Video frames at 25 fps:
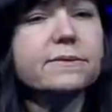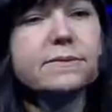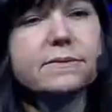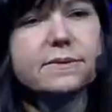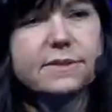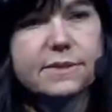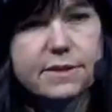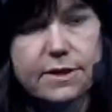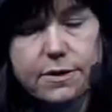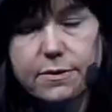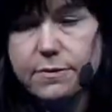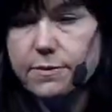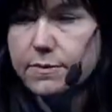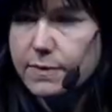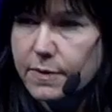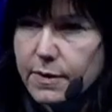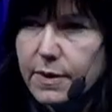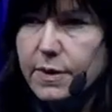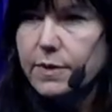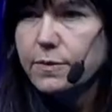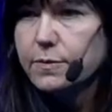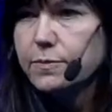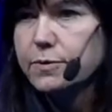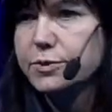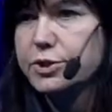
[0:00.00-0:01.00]
So
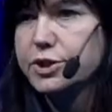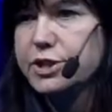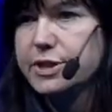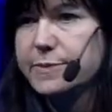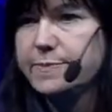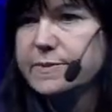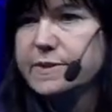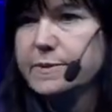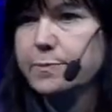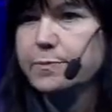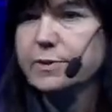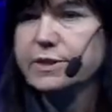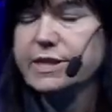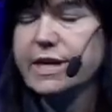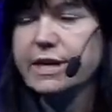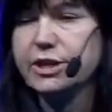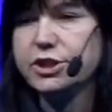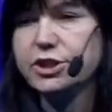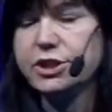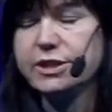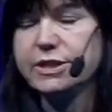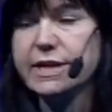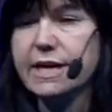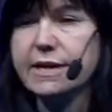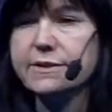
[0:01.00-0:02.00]
we'll ship some
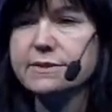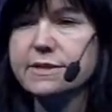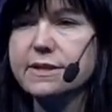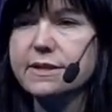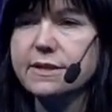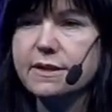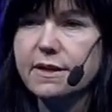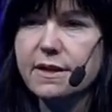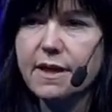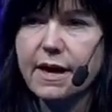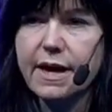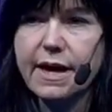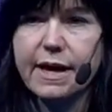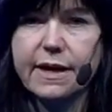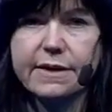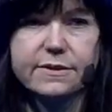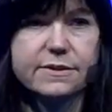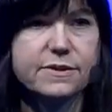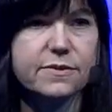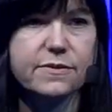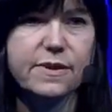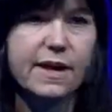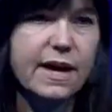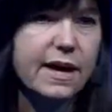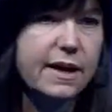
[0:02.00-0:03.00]
protection down to the client
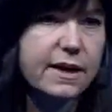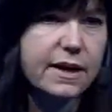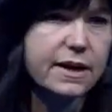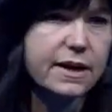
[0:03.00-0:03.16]
so that